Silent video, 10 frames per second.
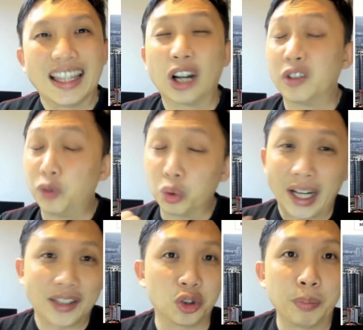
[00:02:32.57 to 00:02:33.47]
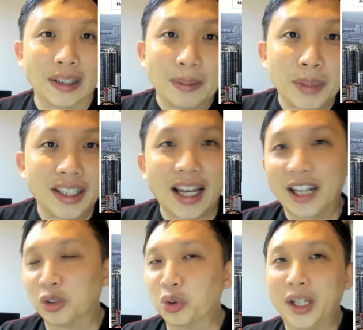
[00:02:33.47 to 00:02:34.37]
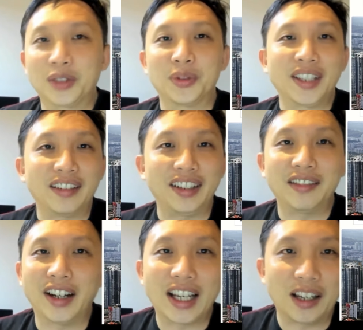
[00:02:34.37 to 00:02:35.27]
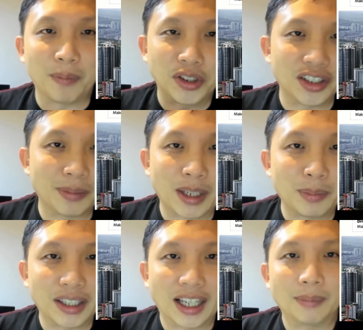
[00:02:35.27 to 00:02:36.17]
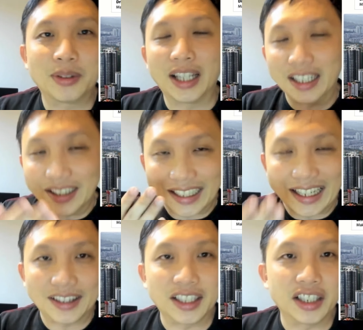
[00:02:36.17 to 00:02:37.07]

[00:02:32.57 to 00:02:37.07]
if you guys don't believe me, I don't know what else to say already, right? I've mentioned this many times. There is a letter